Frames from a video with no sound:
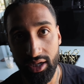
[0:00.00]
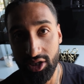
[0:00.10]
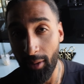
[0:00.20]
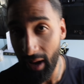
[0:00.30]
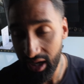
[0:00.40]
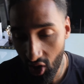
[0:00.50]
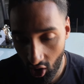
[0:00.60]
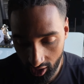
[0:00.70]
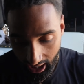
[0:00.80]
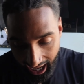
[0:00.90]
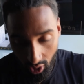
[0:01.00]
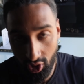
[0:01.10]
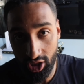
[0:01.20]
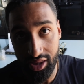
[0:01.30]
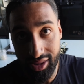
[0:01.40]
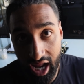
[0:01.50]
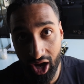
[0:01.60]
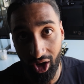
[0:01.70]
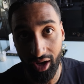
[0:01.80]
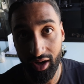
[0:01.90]
depending on how good
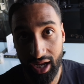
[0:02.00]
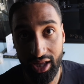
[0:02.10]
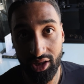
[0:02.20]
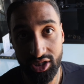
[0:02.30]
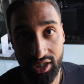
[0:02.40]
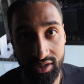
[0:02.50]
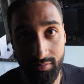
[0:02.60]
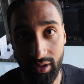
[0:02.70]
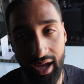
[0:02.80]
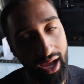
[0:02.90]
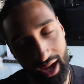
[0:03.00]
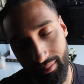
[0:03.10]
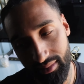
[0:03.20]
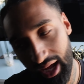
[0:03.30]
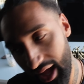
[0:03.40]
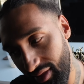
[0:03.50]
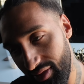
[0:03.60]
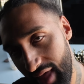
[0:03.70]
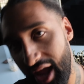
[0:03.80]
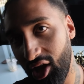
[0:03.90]
their English is, but I'm
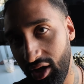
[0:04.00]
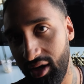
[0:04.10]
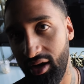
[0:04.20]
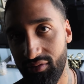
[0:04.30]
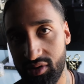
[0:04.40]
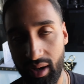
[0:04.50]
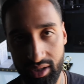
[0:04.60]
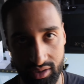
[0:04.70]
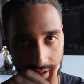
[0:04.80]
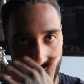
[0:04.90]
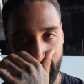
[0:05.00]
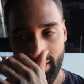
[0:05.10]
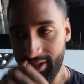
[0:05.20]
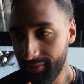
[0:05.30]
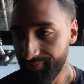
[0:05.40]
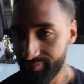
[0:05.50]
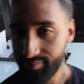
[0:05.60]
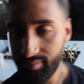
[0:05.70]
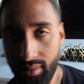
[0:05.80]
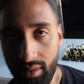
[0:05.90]
not that good of a Spanish speaker. We